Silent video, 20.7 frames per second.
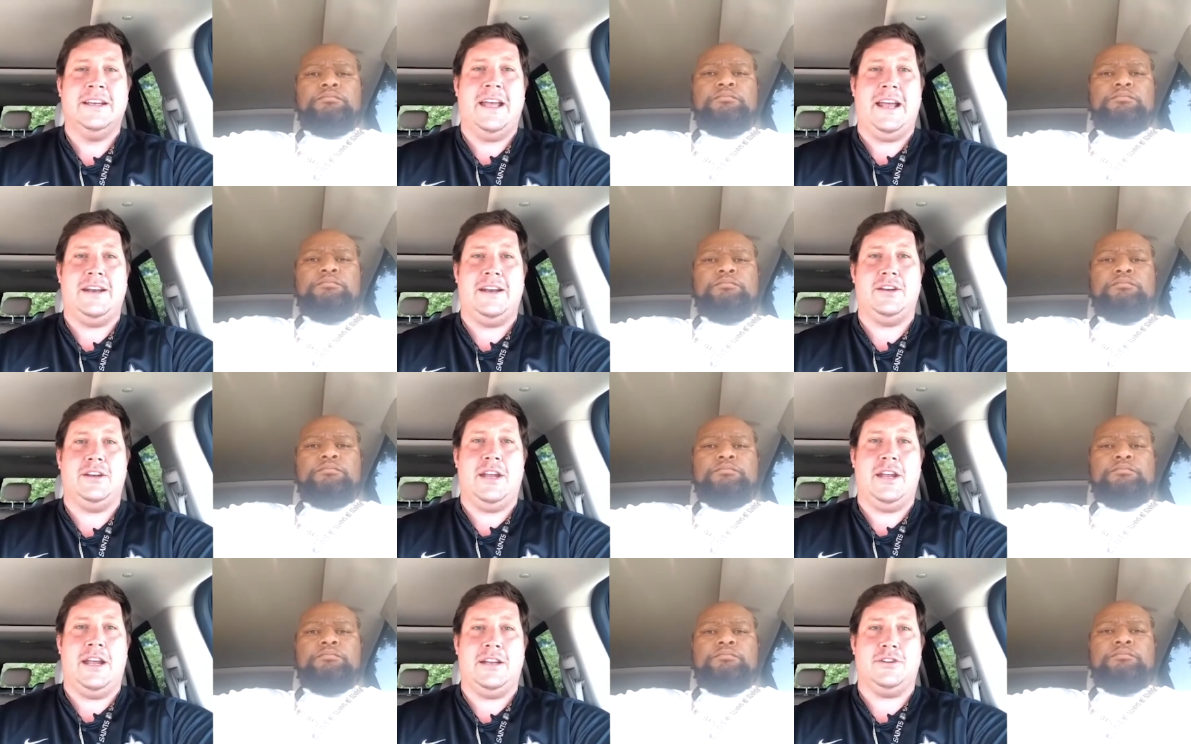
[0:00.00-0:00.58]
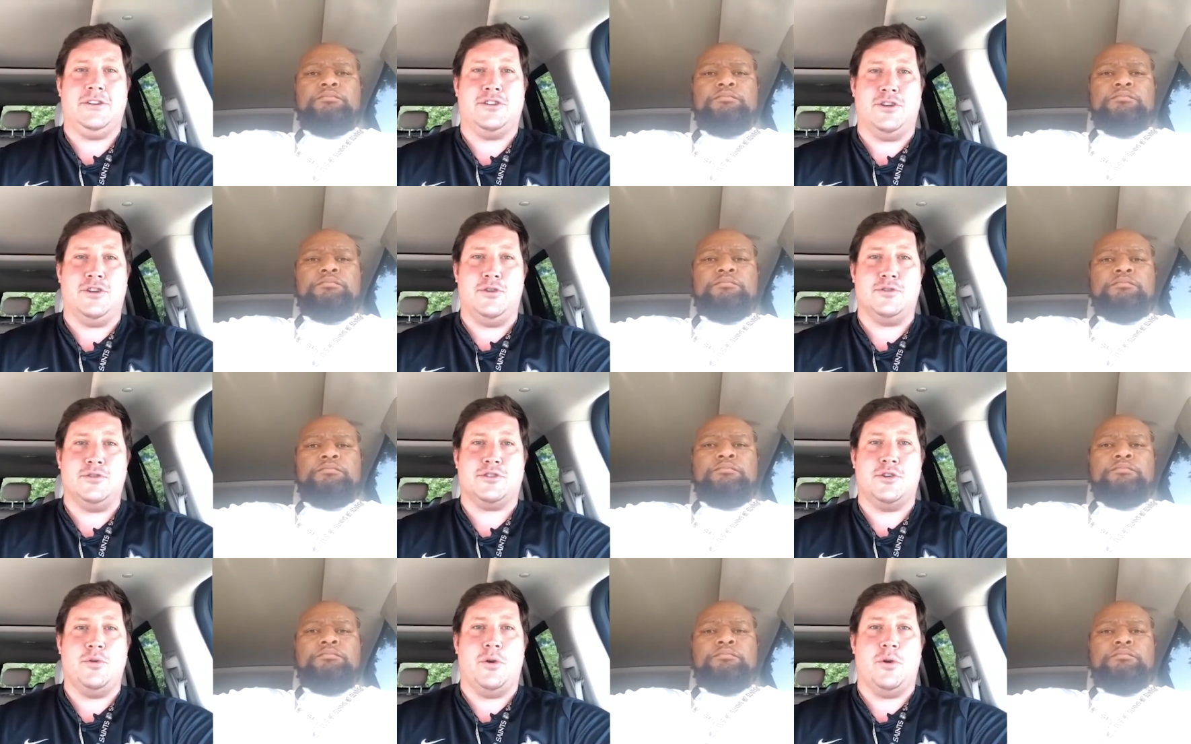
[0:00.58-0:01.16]
Speaker 1: And and
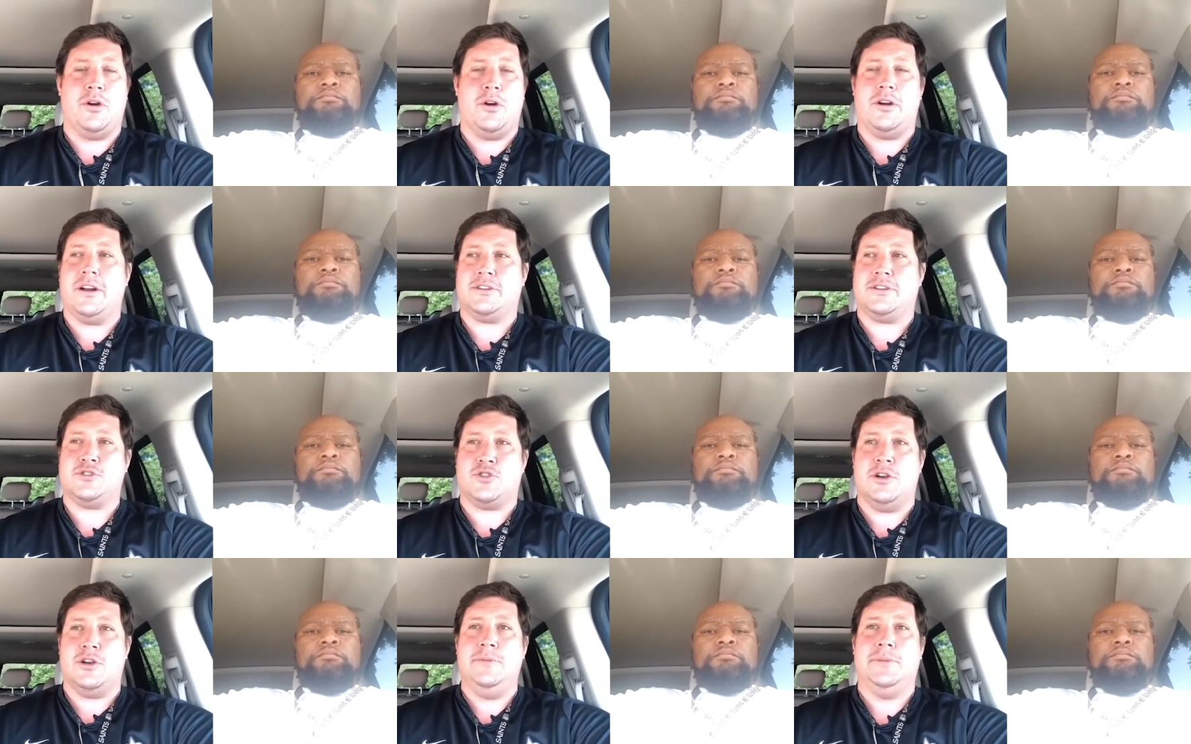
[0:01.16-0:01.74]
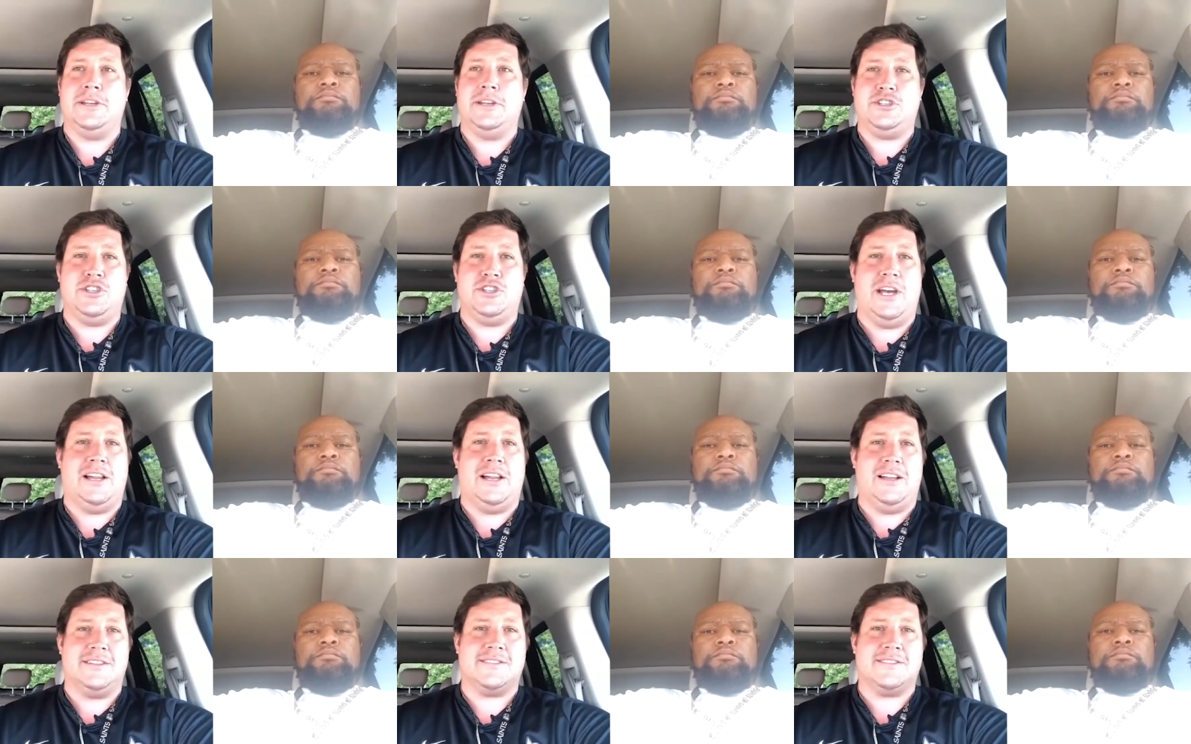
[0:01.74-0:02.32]
Deuce, you were extremely
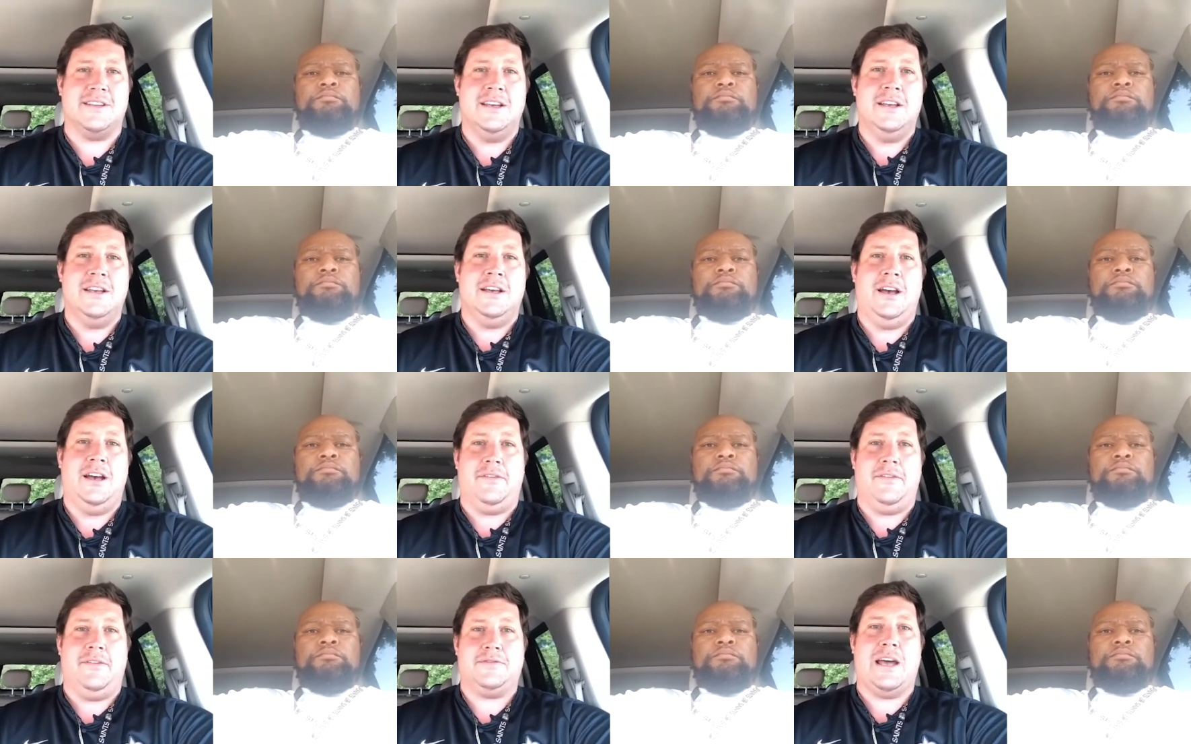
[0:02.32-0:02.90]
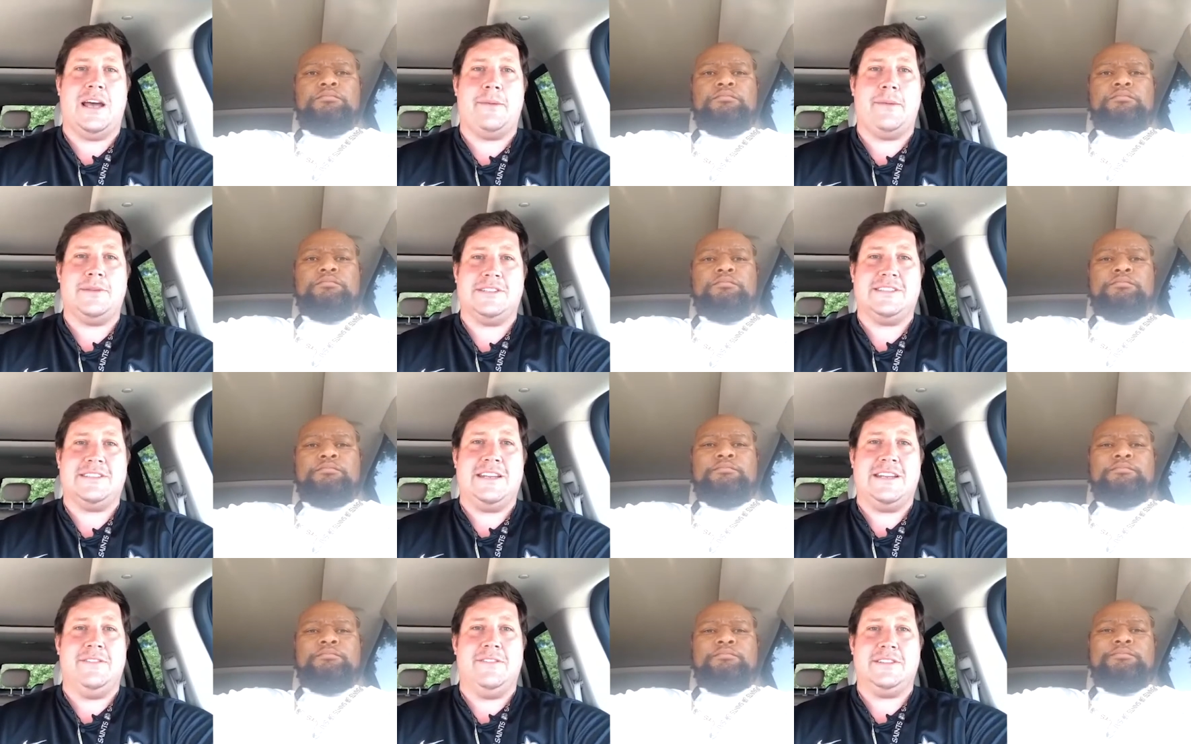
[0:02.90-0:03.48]
jealous of Tommy
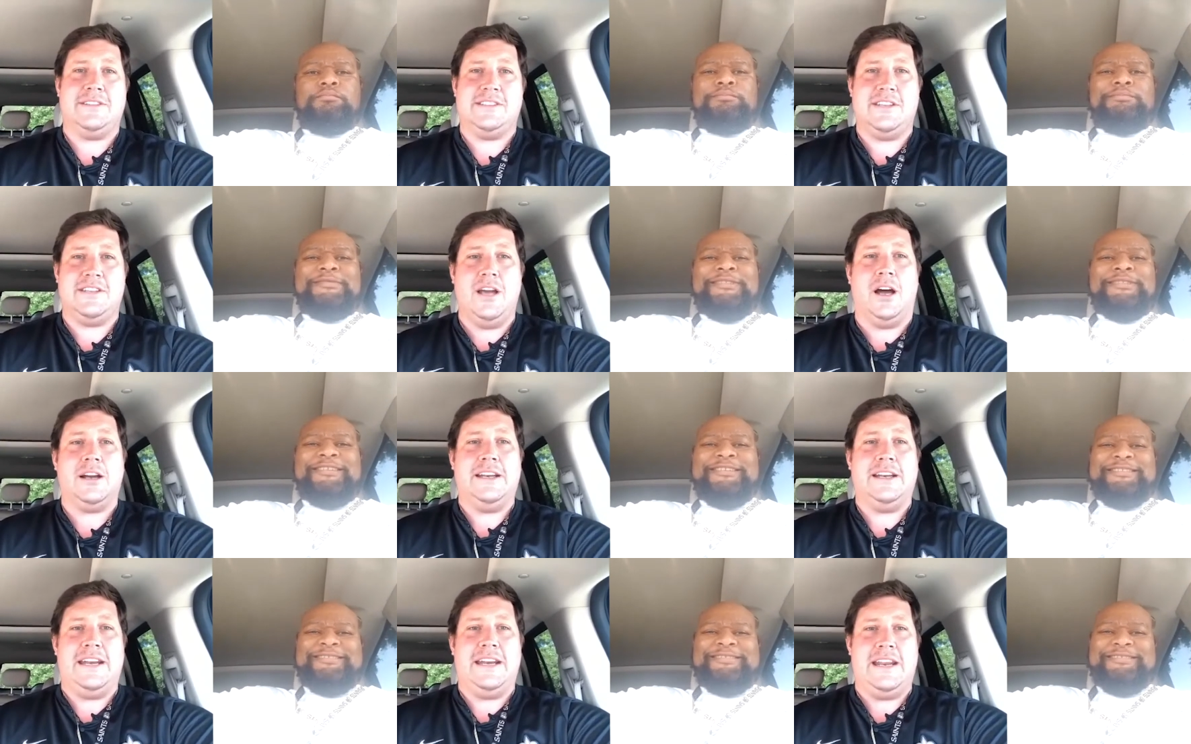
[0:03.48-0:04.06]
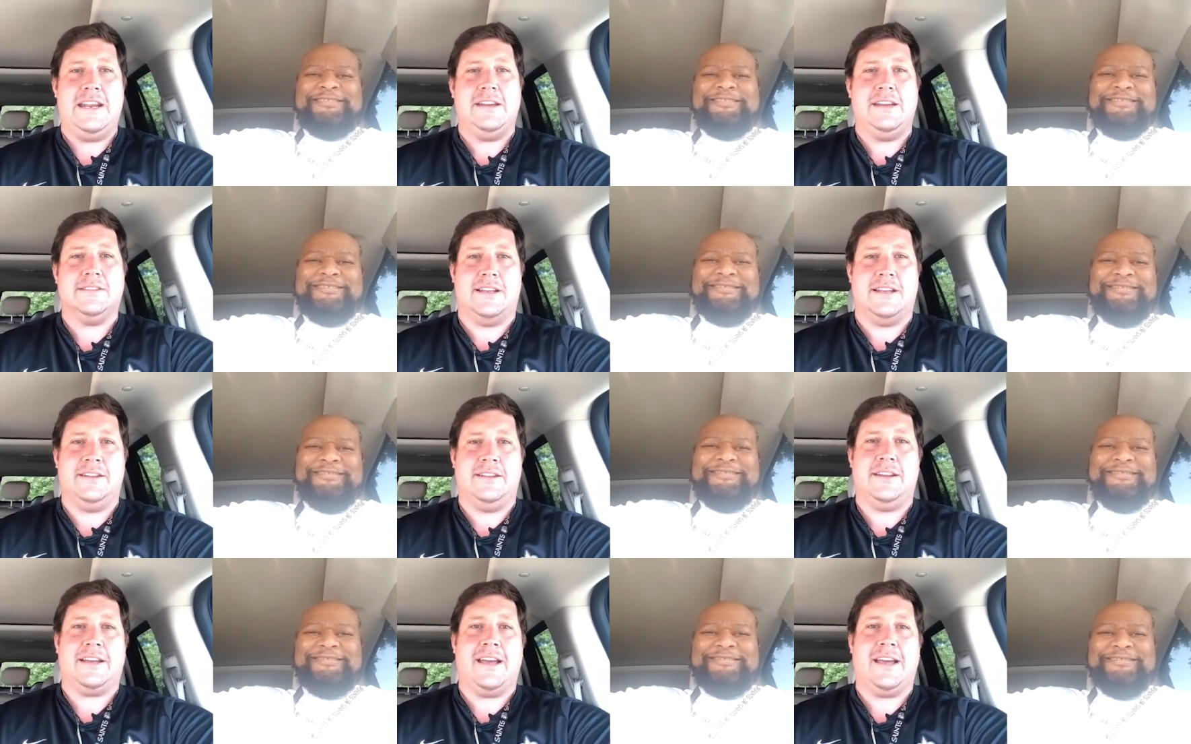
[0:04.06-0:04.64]
Stevens' young knees
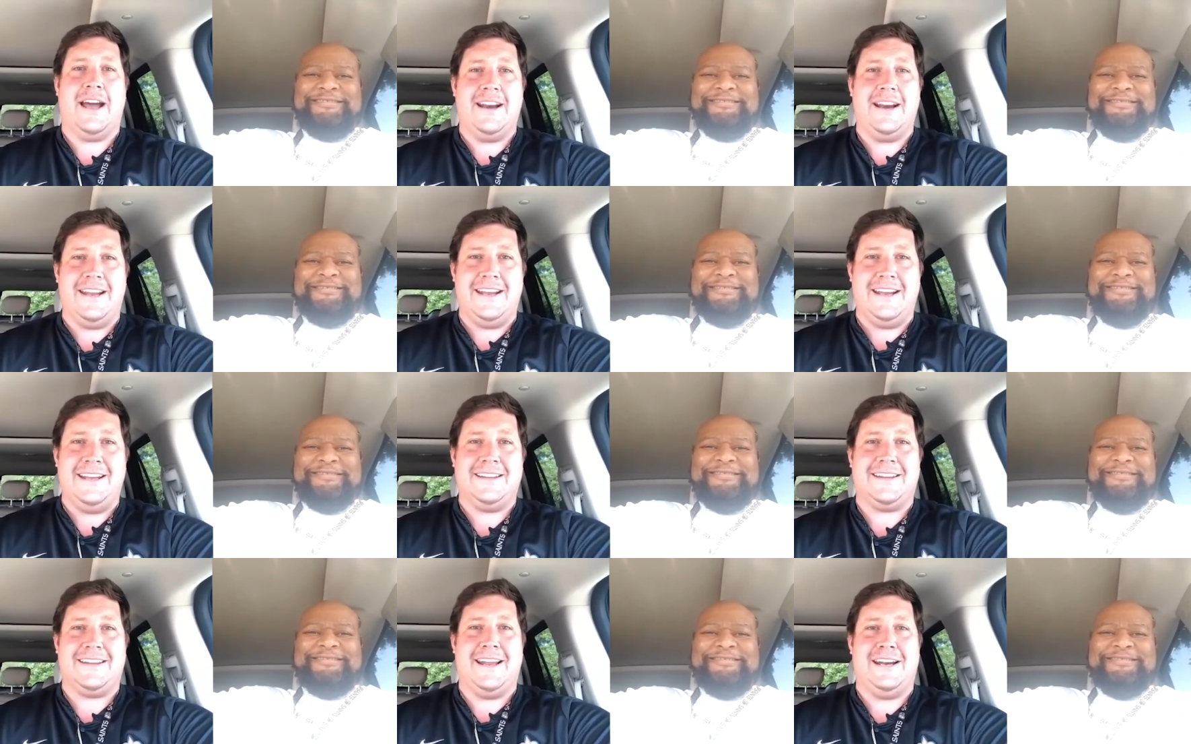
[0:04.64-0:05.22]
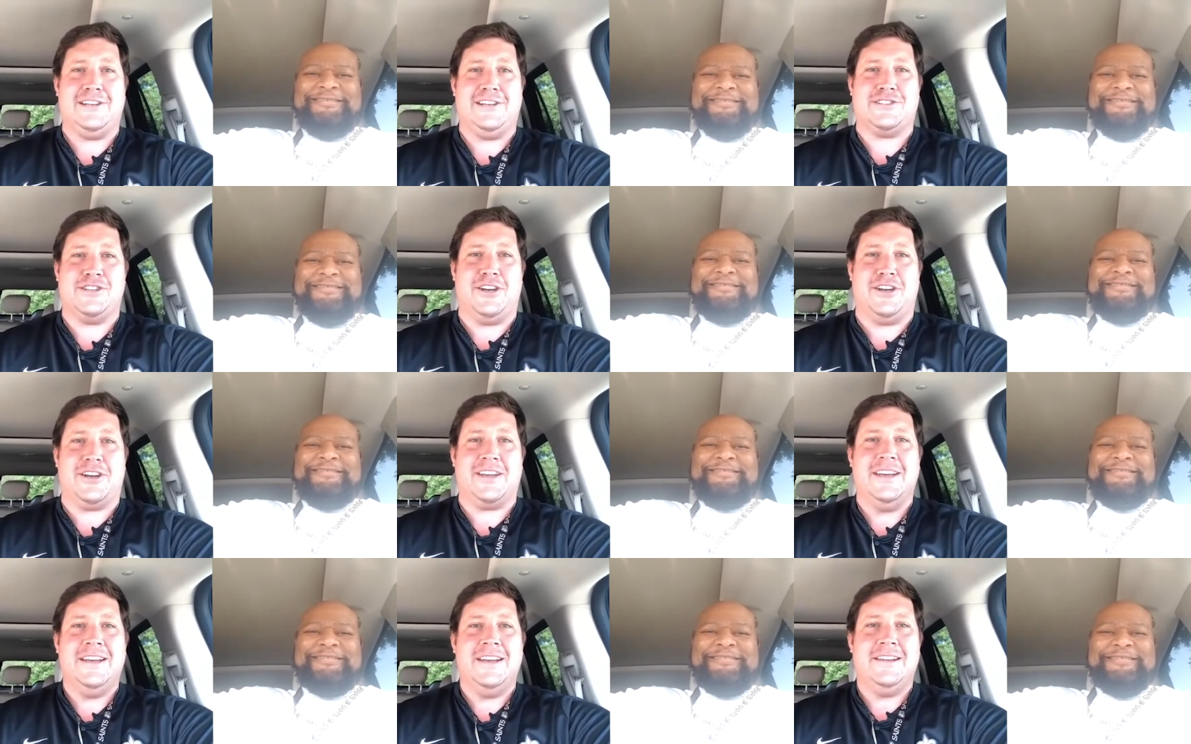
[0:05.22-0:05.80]
and the kind of hit that he
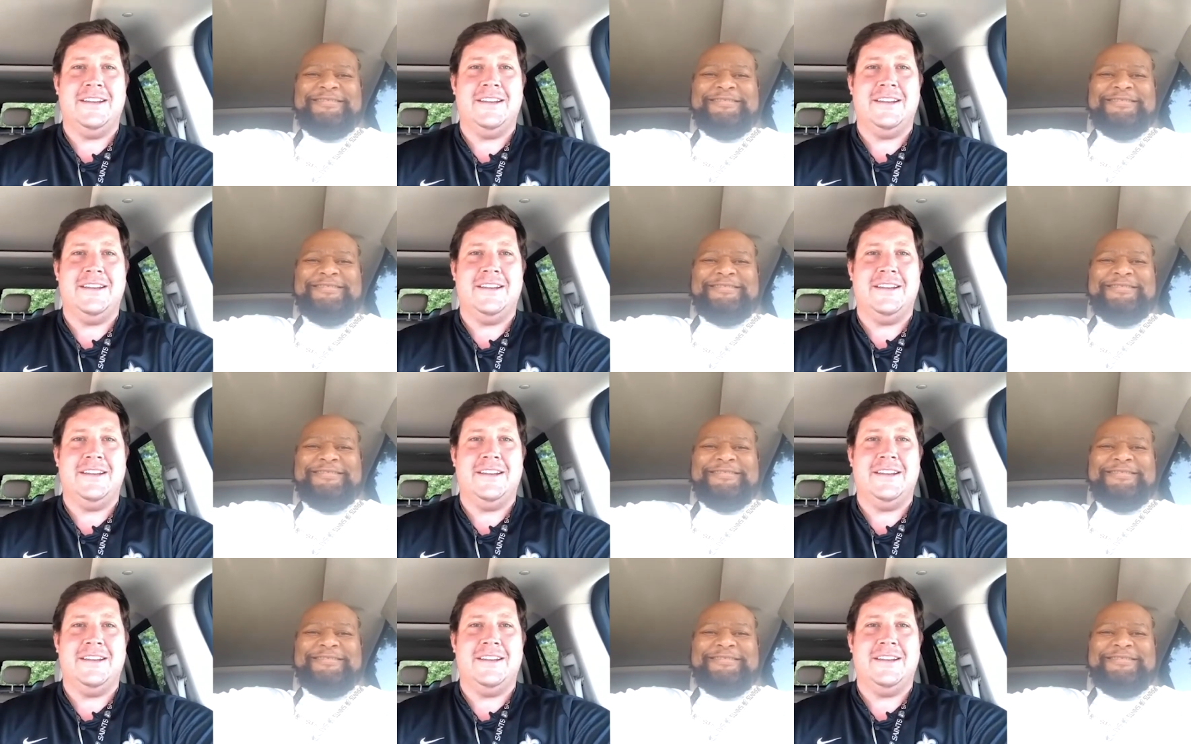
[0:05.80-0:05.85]
took,